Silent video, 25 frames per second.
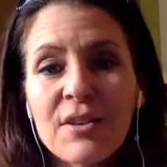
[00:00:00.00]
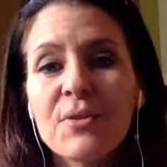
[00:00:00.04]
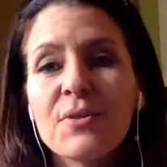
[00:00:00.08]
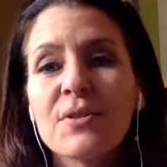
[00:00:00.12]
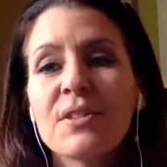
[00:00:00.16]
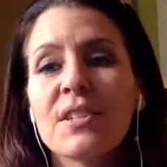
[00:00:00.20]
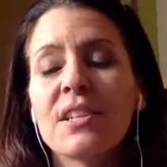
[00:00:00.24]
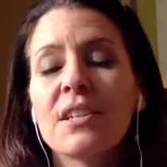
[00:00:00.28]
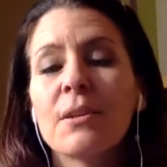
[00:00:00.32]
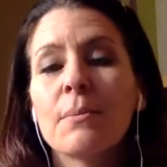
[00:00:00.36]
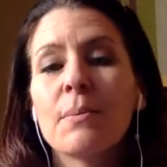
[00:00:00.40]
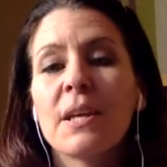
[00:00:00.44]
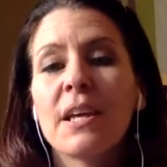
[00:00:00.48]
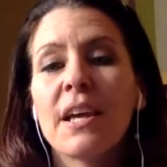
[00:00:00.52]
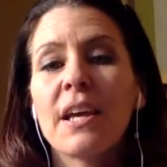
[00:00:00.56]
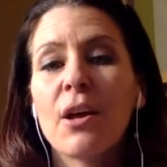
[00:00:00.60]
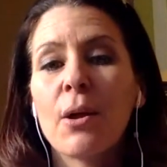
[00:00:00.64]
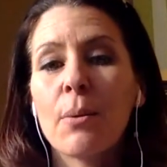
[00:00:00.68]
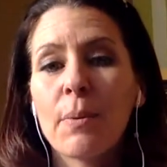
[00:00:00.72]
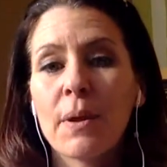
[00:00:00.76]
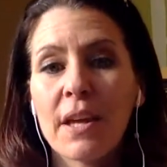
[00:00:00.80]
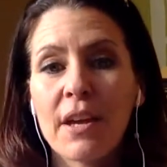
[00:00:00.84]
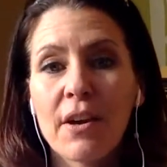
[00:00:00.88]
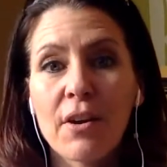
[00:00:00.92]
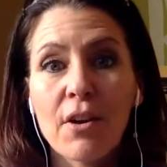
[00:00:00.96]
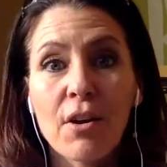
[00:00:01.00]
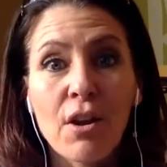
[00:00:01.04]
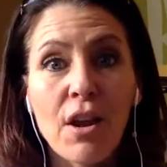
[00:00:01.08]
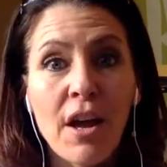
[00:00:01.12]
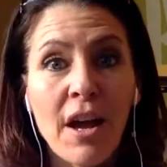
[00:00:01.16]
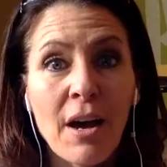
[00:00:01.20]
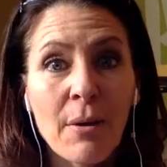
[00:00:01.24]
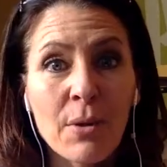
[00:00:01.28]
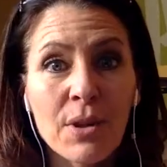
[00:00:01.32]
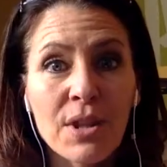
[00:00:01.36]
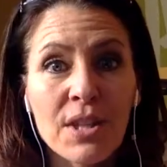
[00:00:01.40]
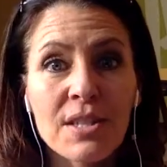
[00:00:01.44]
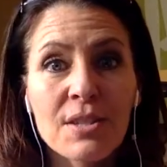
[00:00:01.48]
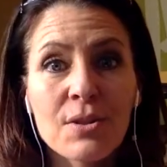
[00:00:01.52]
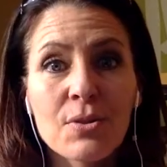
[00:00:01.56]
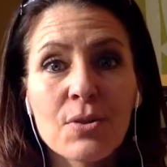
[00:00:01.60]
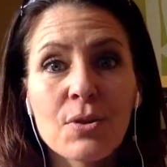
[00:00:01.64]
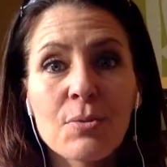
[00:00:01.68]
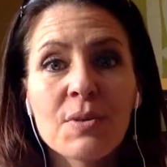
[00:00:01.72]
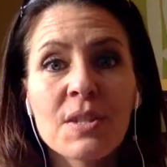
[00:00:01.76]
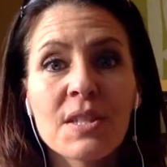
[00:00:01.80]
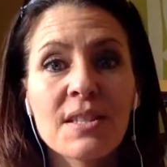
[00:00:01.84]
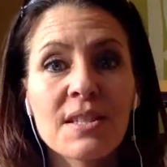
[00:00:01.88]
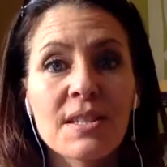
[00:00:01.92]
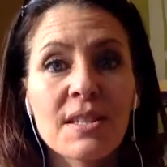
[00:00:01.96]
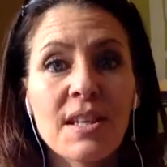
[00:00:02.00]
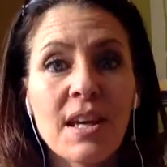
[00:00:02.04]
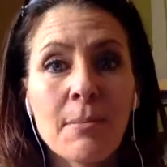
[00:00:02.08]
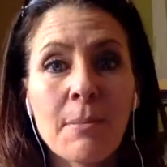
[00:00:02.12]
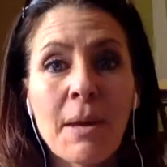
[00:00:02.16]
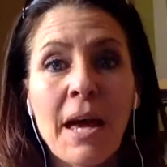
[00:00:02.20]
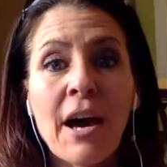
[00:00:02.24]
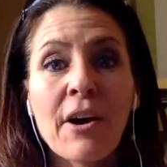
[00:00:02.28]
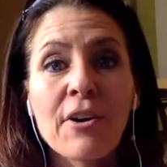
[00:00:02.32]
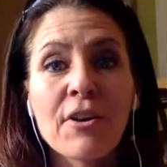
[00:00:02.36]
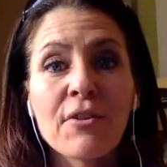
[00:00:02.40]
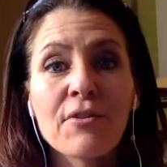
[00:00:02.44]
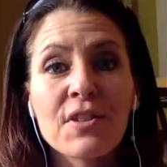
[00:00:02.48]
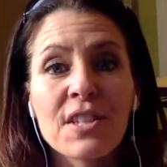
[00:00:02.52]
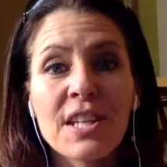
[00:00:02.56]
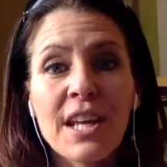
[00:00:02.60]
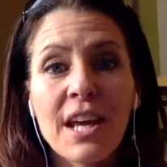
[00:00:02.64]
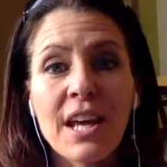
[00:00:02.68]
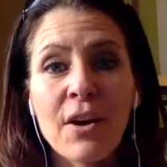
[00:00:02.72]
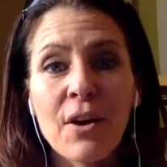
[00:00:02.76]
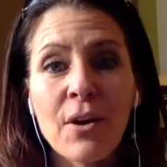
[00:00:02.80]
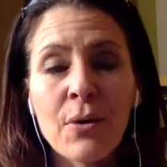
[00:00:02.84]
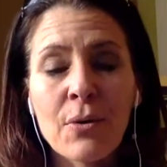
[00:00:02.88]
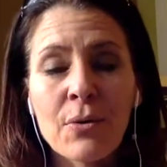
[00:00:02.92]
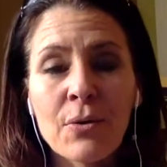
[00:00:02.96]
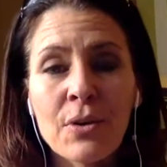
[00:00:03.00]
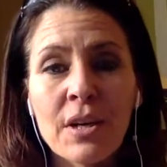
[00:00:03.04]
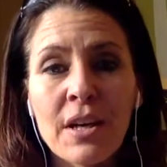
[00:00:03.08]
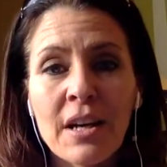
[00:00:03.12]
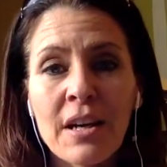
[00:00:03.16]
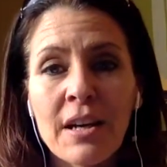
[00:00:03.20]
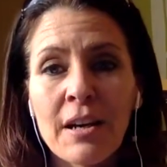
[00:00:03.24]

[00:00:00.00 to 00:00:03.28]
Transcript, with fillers: who's going to be helping out a lot with this group since I'm out of town,